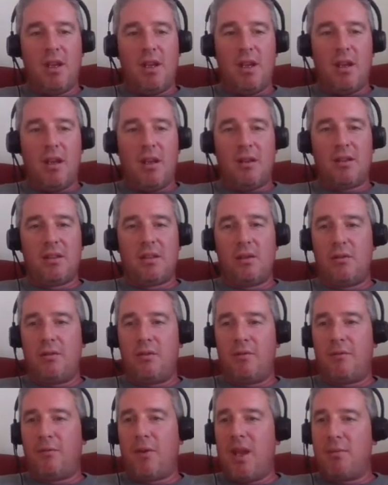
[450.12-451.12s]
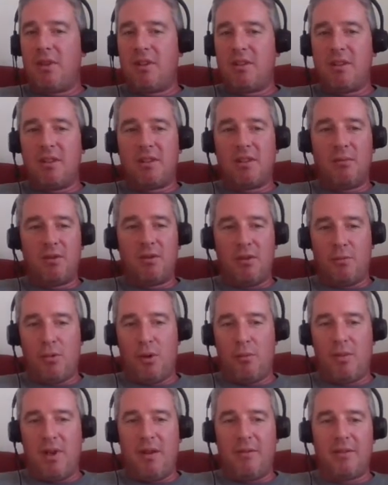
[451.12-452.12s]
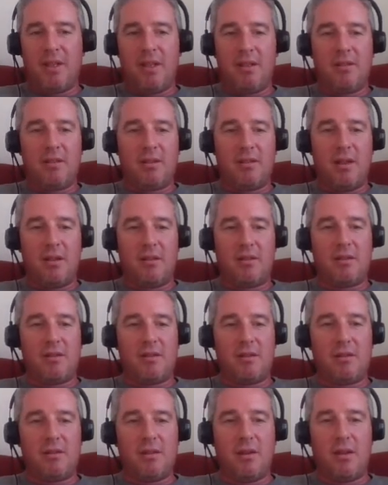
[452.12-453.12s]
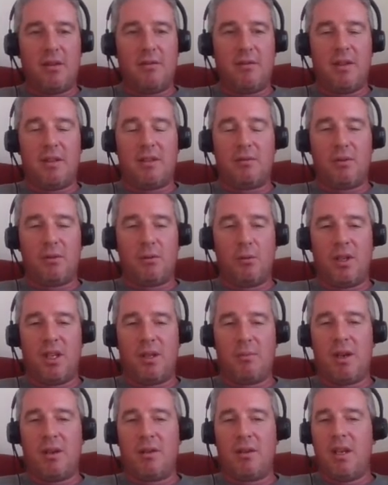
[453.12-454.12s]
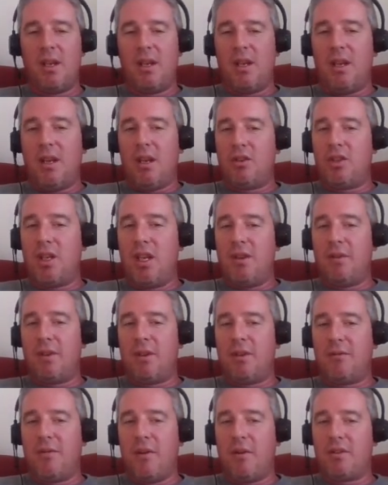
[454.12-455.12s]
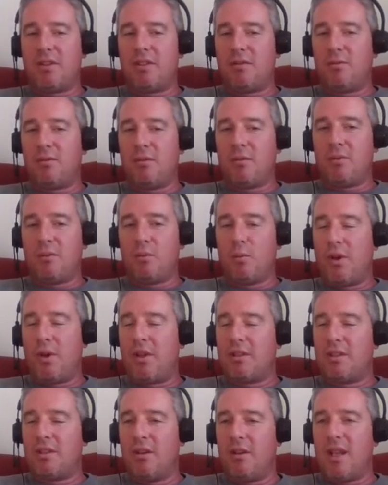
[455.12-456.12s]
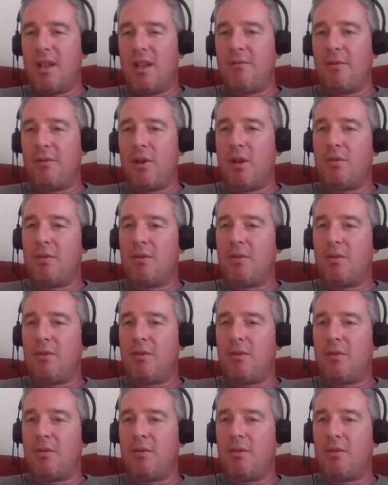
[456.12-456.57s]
So framing systems in the bottom left-hand side of this, we're talking about achieving a fast weather-tight envelope.